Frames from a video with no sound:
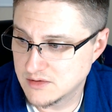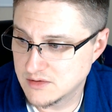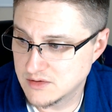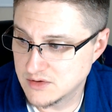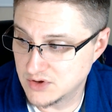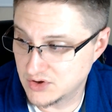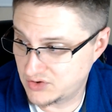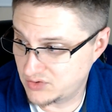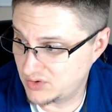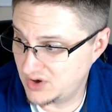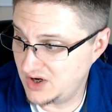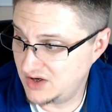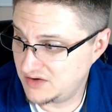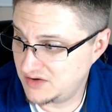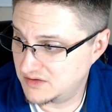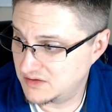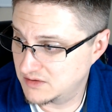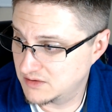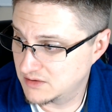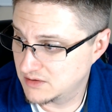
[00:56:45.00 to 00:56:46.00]
The
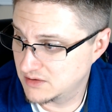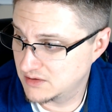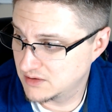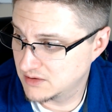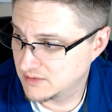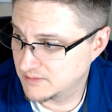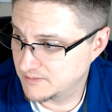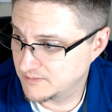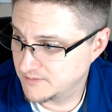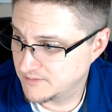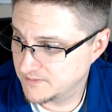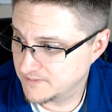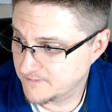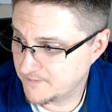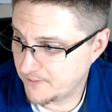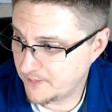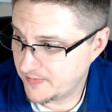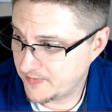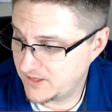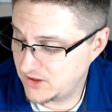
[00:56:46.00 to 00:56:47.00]
Swiss?
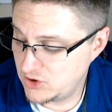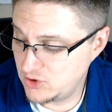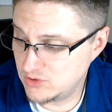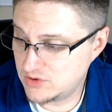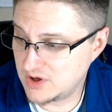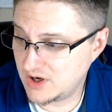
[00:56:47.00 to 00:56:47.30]
You